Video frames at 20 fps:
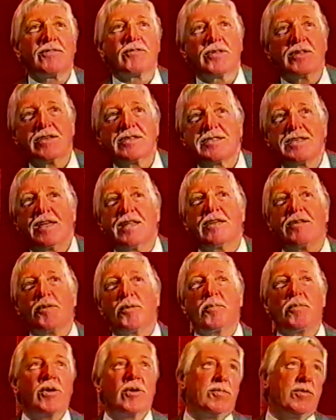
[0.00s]
We decided
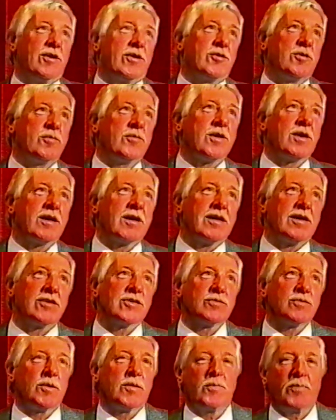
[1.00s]
to put a wee group together,
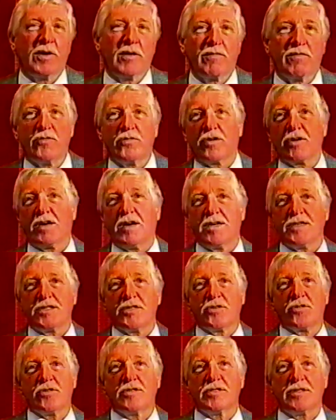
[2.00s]
so we picked four guys
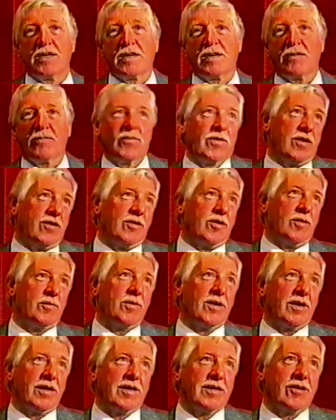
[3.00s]
that could sing and one
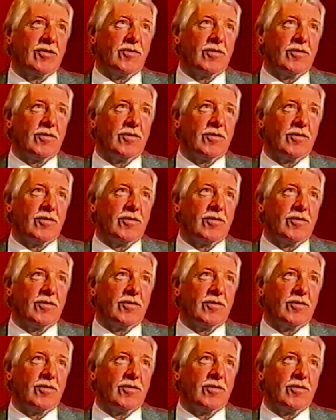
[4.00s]
dummy, like, you